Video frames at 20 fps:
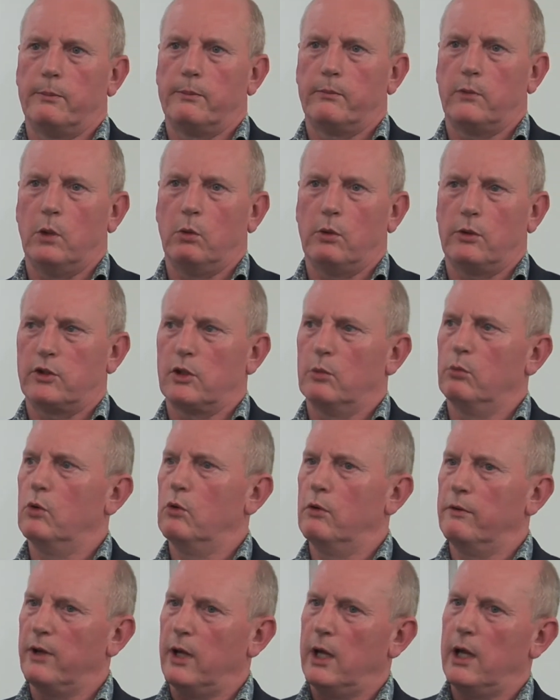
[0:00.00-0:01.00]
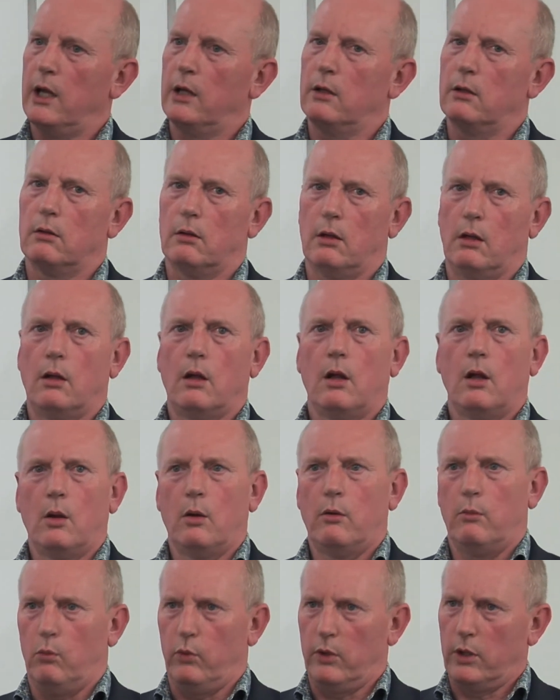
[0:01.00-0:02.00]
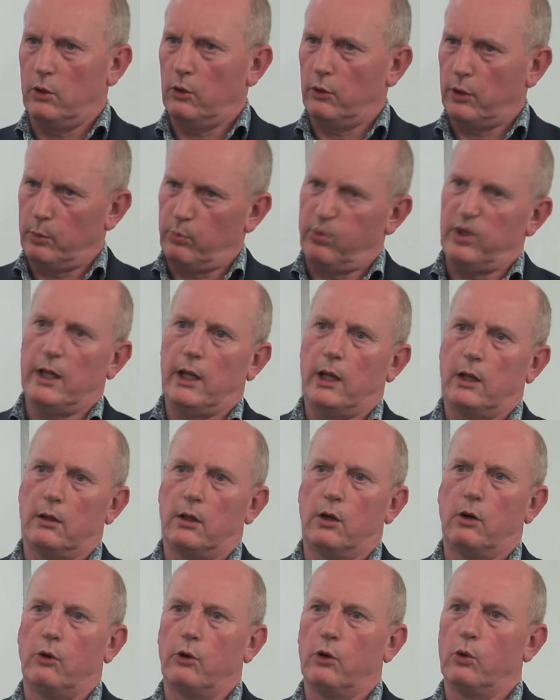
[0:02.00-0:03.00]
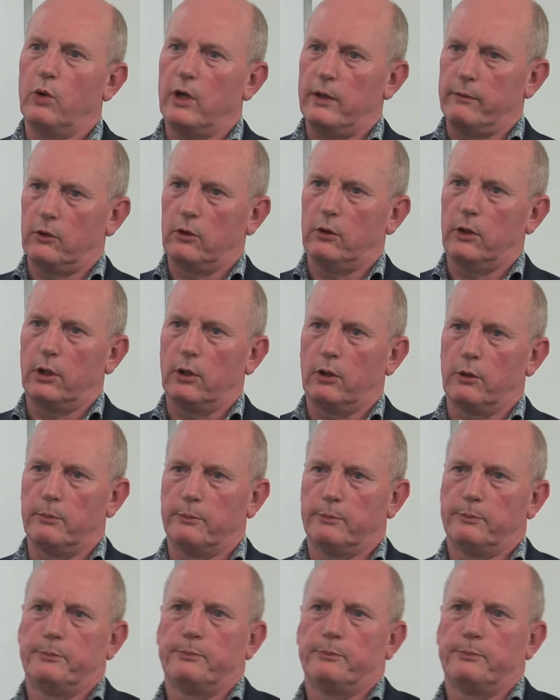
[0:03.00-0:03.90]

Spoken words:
They want to move ahead with another plan and another way of going on.